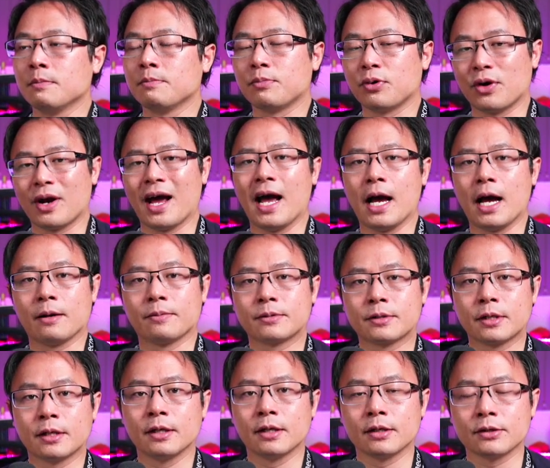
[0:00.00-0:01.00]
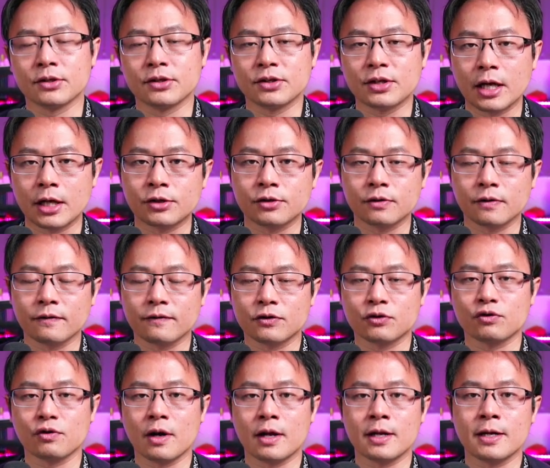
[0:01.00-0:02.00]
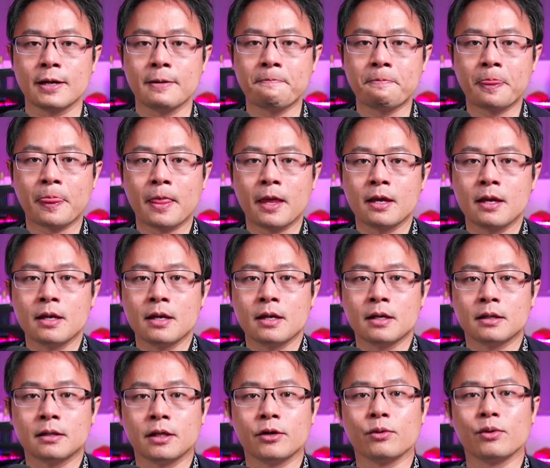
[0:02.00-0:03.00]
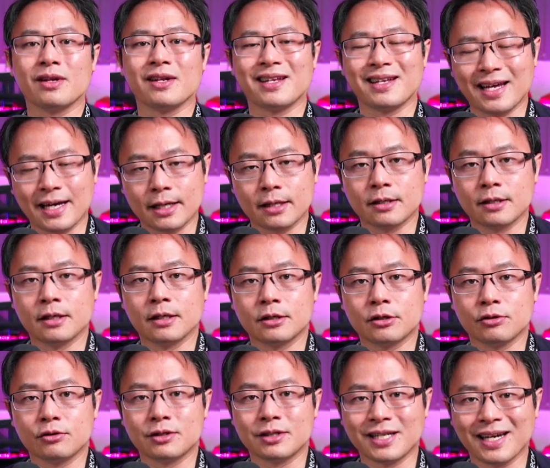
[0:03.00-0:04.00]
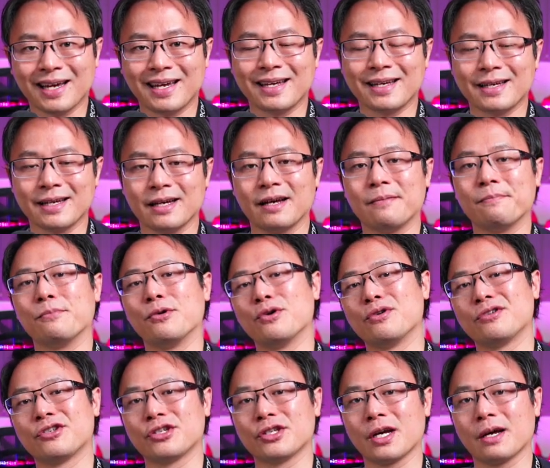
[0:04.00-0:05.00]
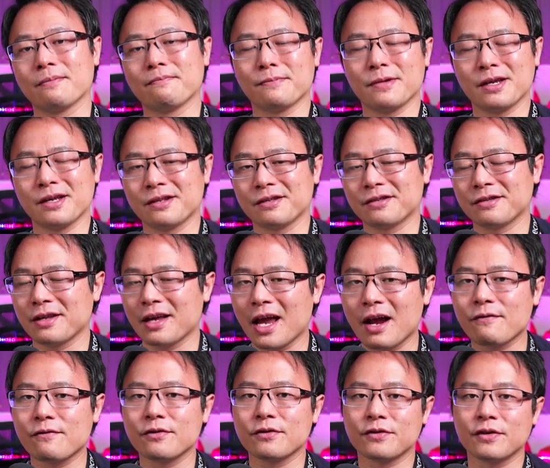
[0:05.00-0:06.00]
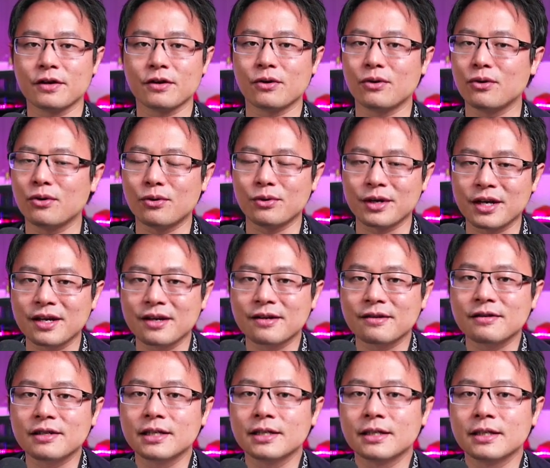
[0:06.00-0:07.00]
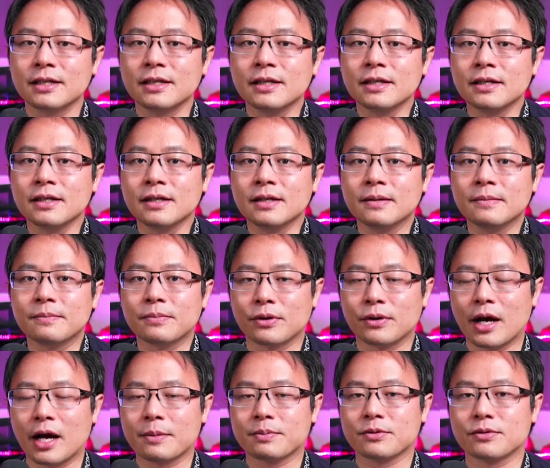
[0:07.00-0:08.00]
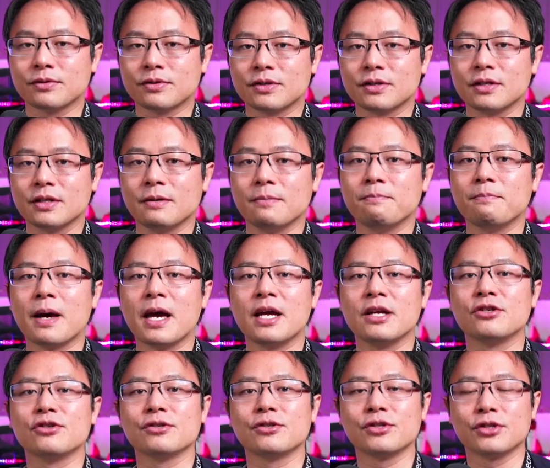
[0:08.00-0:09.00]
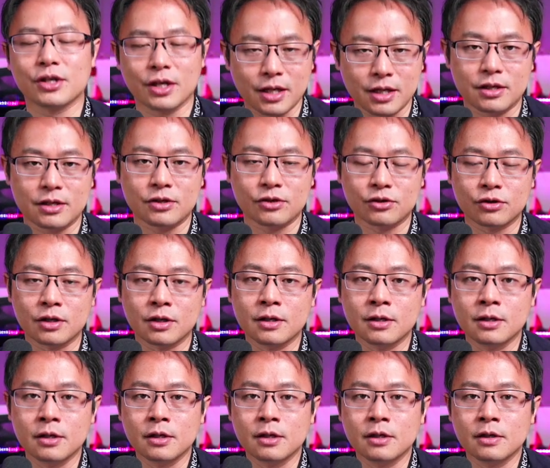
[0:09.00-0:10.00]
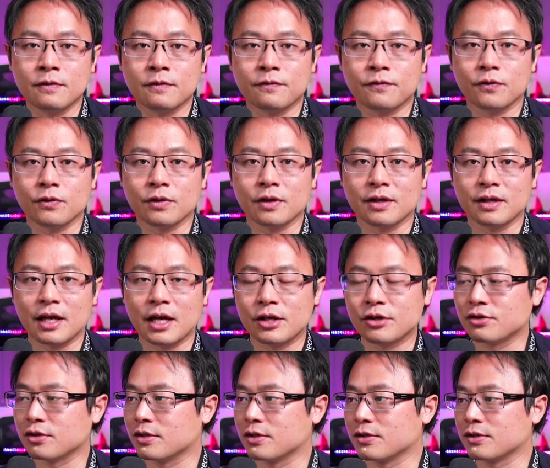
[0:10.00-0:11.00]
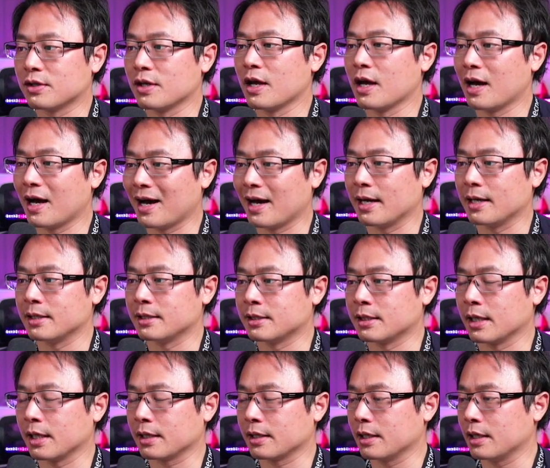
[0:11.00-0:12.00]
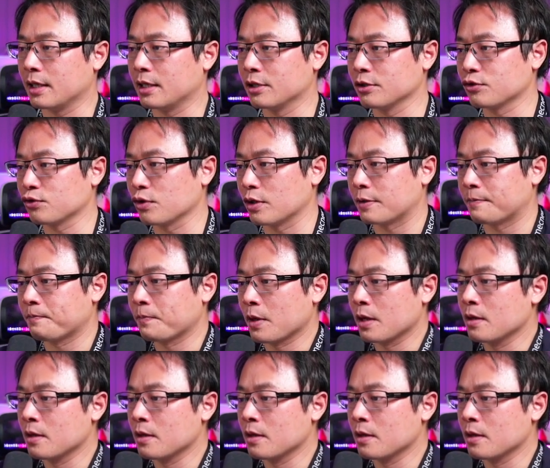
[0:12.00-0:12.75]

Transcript: perhaps as a nation of Australia, they would like to take a moonshot, means everything all in, perhaps to see a major change for the nation's high-tech industry.